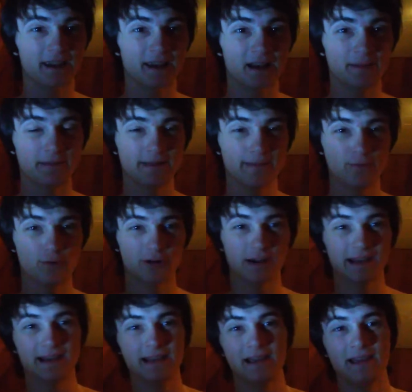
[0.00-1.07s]
get up in the
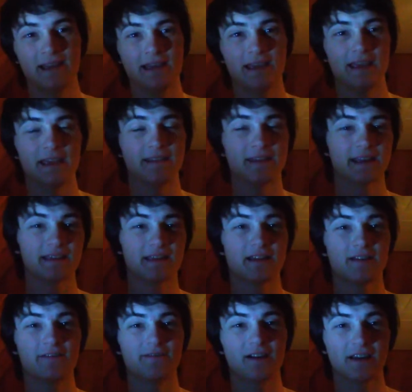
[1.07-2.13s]
morning, and, like, a ton
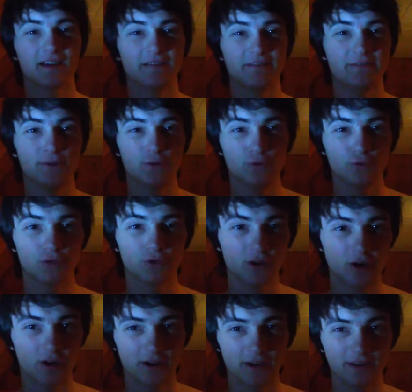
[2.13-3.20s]
of fucking food's
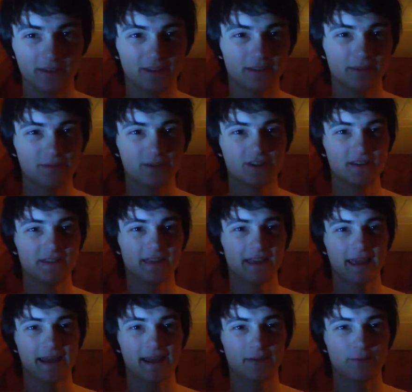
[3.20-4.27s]
gone. Some shit they
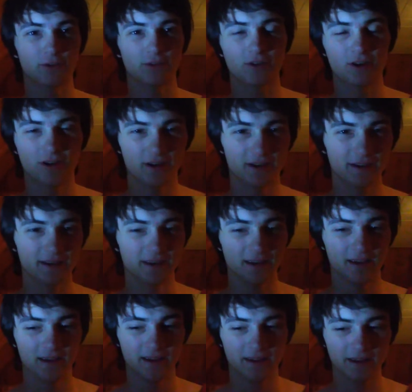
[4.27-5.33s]
had was gone.
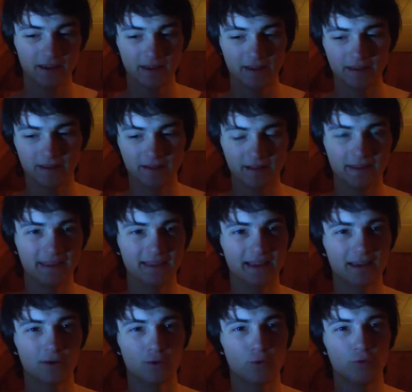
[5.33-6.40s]
They had,
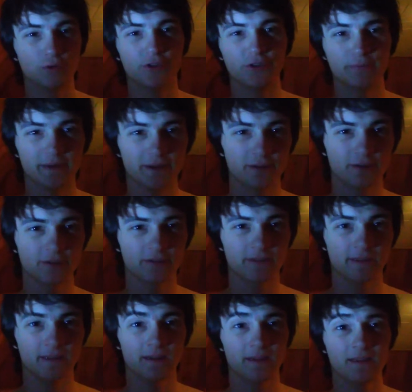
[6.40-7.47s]
like, an old speaker
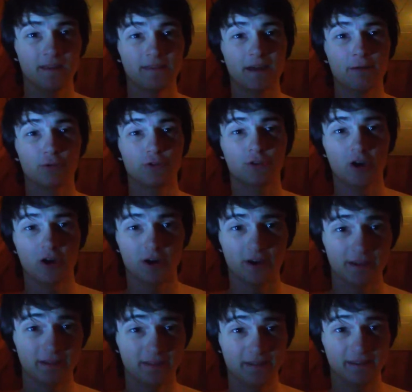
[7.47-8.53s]
thing that was
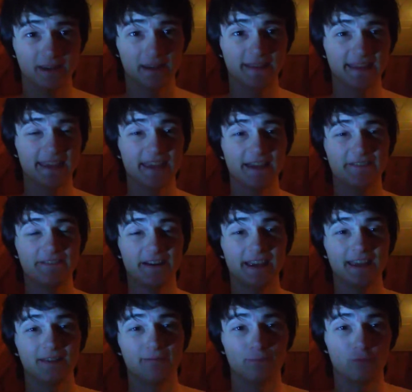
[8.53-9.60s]
gone. And the kid
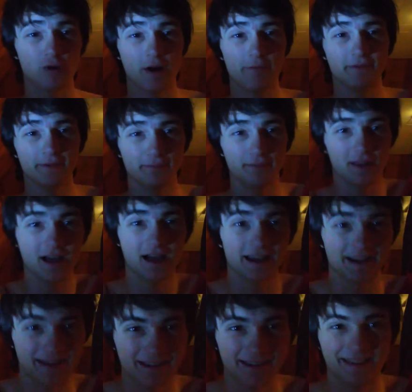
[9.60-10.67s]
fucking robbed them
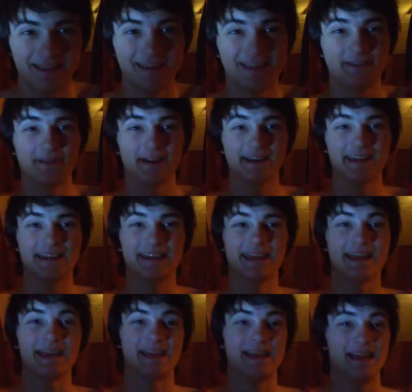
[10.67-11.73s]
blind. This fucking
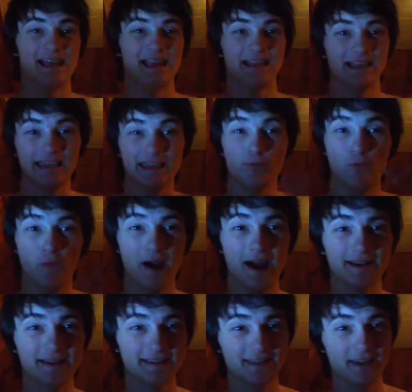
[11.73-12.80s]
kid. Like, he
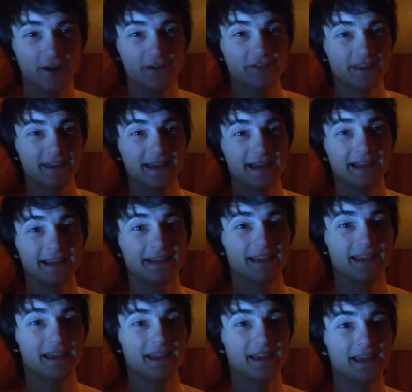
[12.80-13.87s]
whined to see over the night
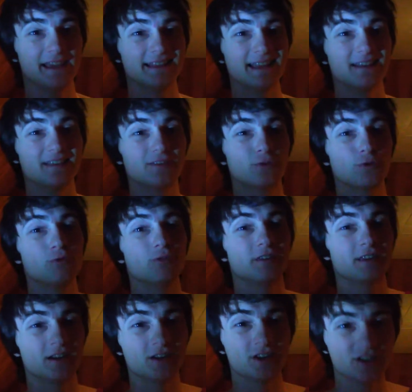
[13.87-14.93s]
and then stole a
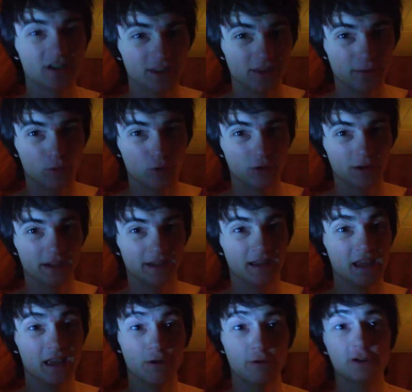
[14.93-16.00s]
ton of shit in the morning,
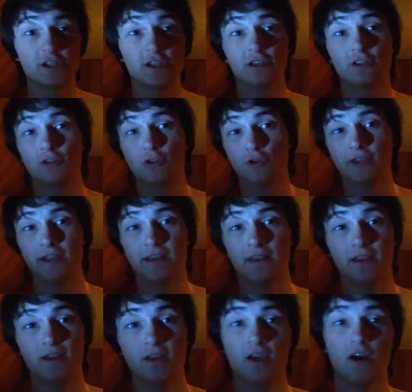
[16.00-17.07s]
which included
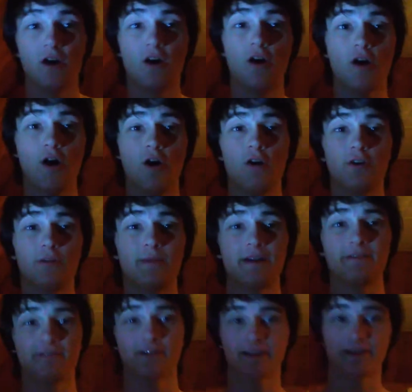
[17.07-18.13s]
all of my
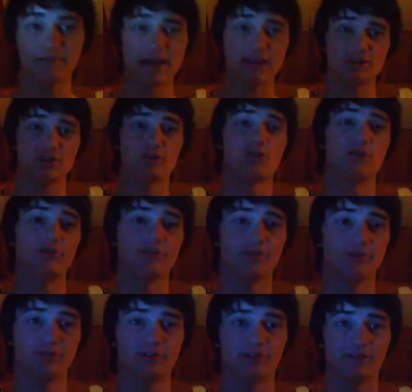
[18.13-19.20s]
fucking Magic
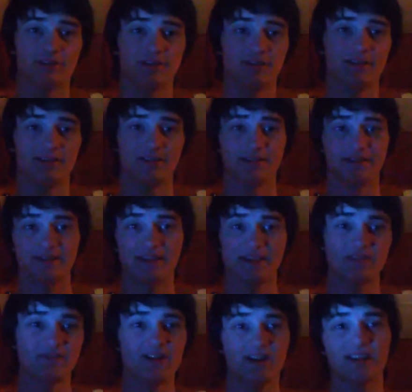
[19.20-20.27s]
cards.
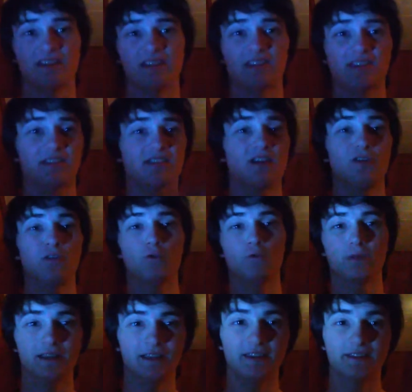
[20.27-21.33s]
This fucking skunk
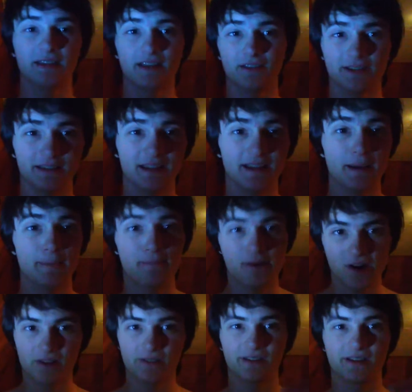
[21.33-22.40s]
weed selling
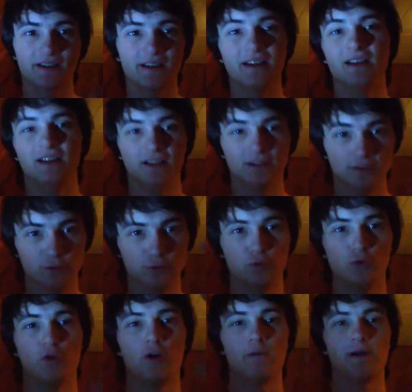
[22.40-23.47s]
punk
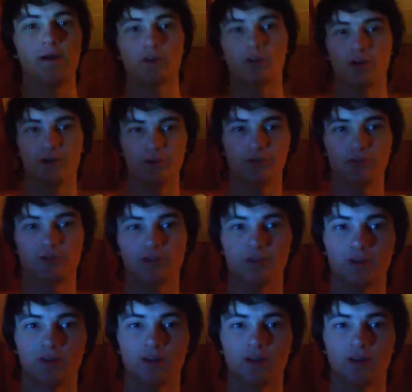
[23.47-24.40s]
stole all my cards.